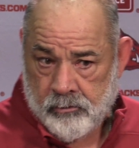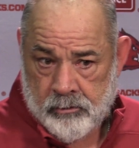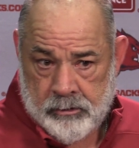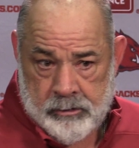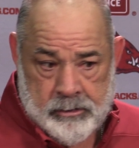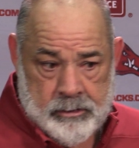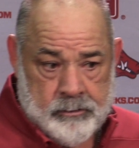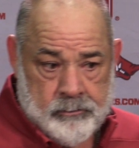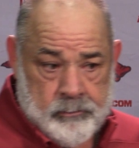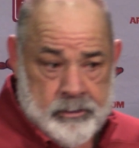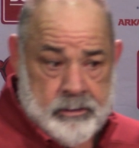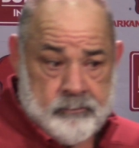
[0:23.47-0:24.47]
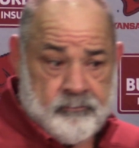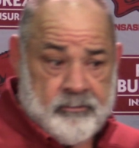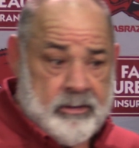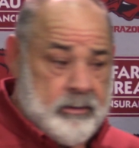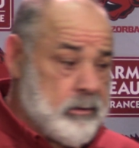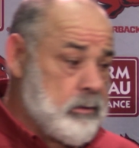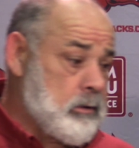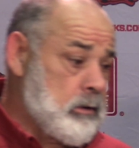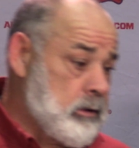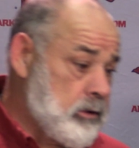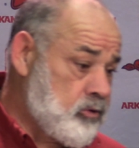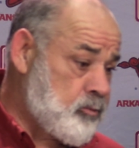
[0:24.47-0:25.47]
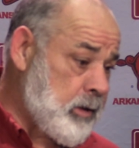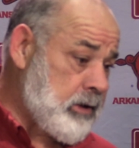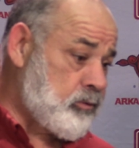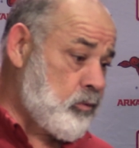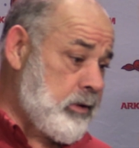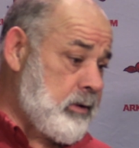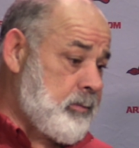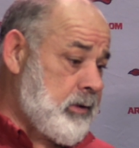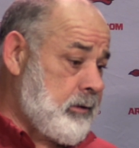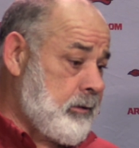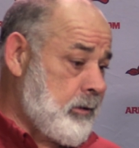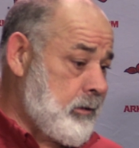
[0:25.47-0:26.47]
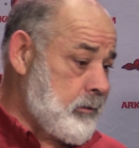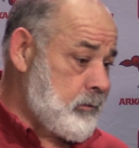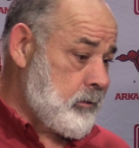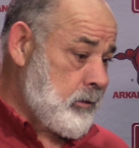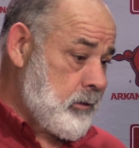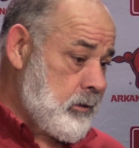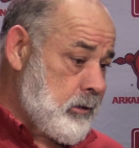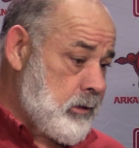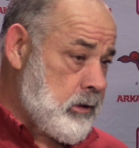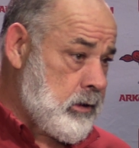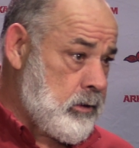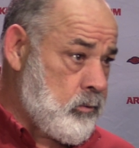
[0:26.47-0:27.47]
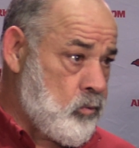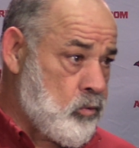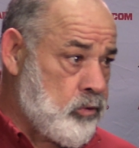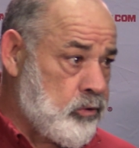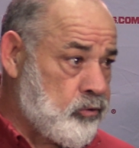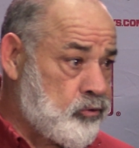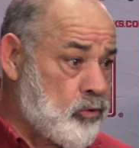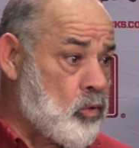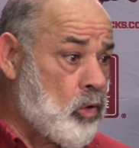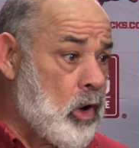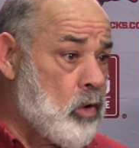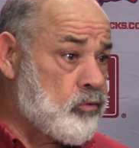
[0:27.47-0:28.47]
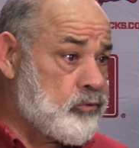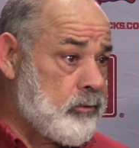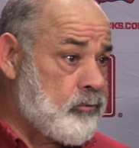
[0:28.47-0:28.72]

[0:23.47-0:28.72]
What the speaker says: We didn't fit a speed sweep, and we're just so close.